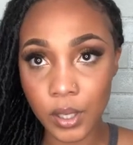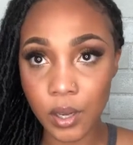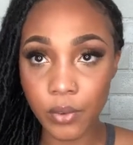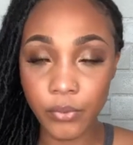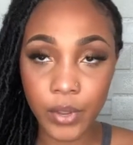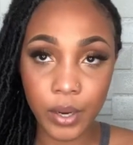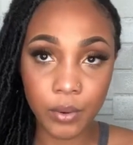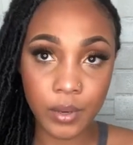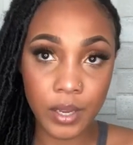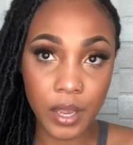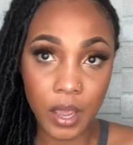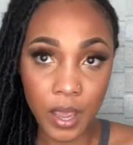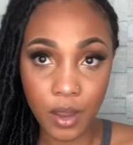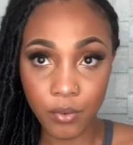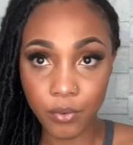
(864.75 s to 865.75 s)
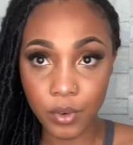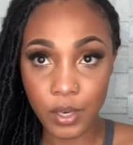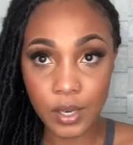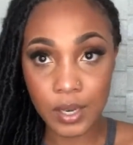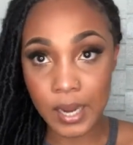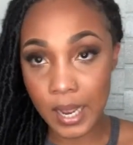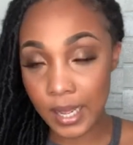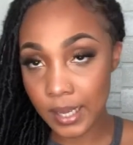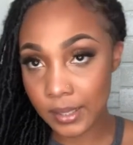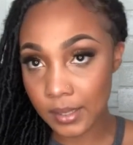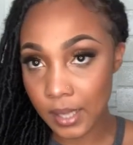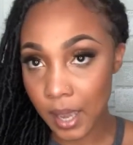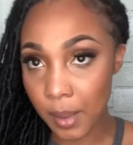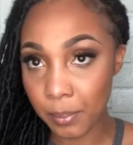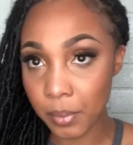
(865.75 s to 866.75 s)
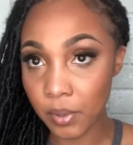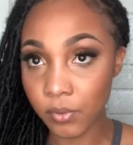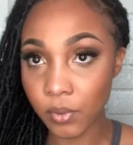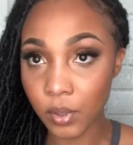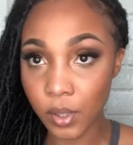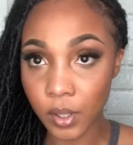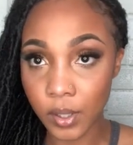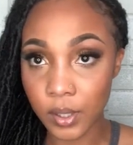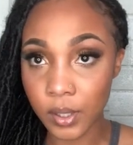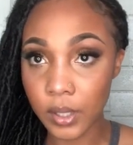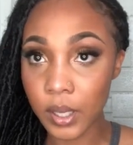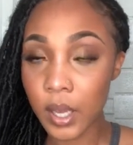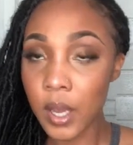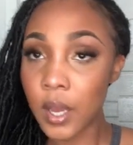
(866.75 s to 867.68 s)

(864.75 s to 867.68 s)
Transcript: a very everyday type of look.